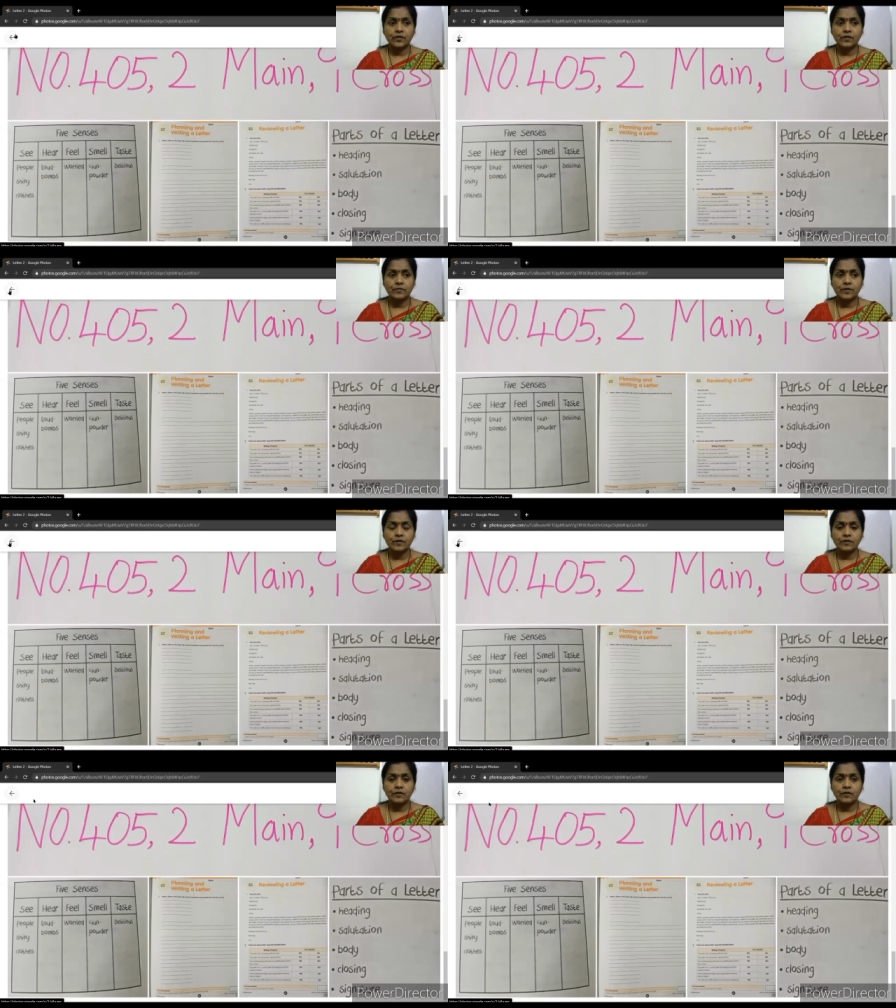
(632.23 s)
Okay, ma?
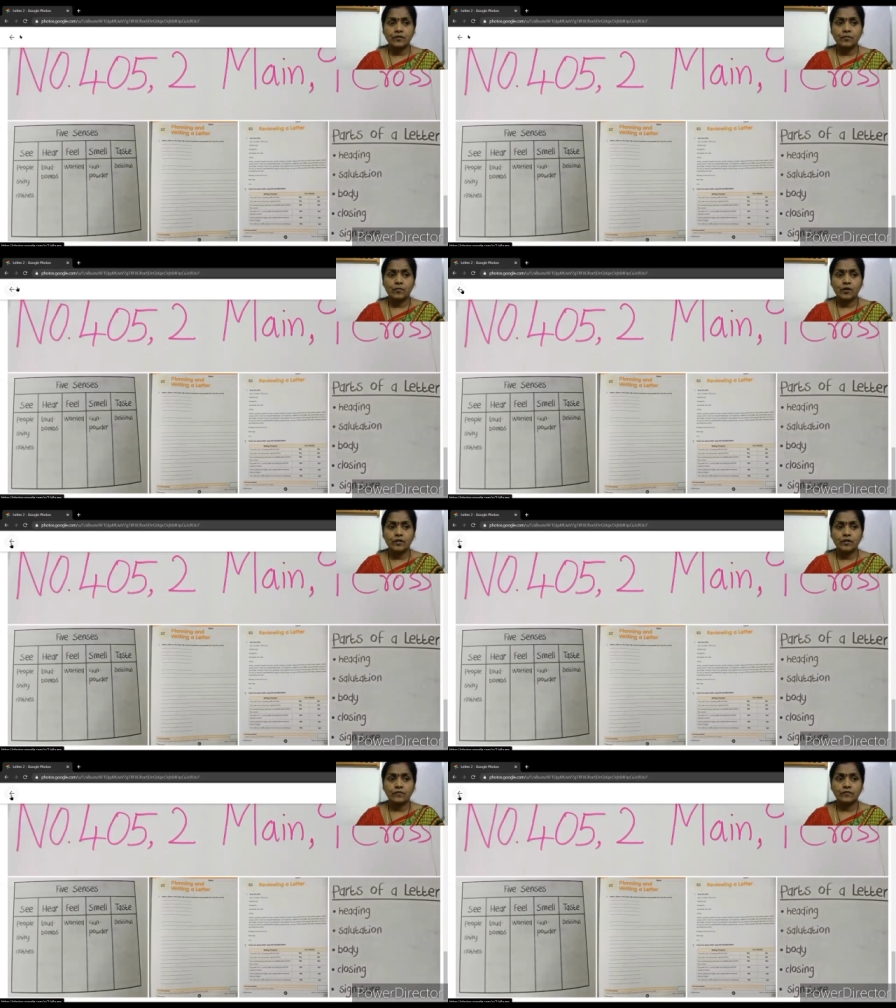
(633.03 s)

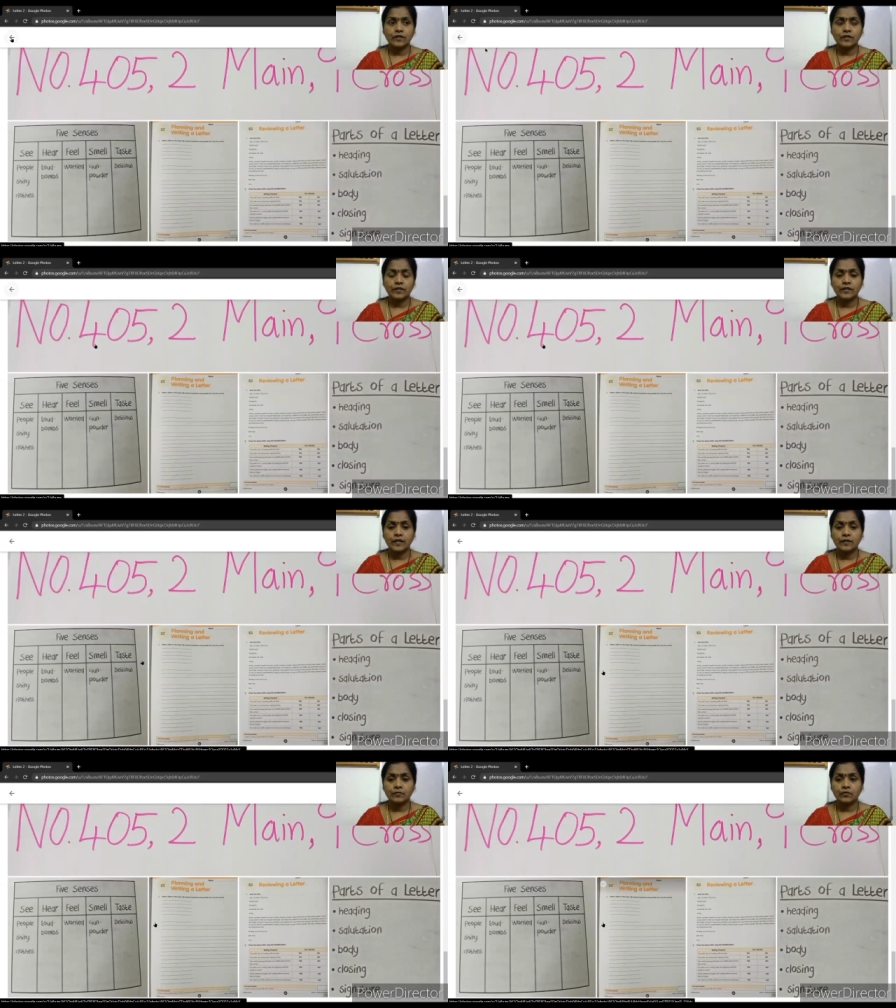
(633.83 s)
Body of the letter I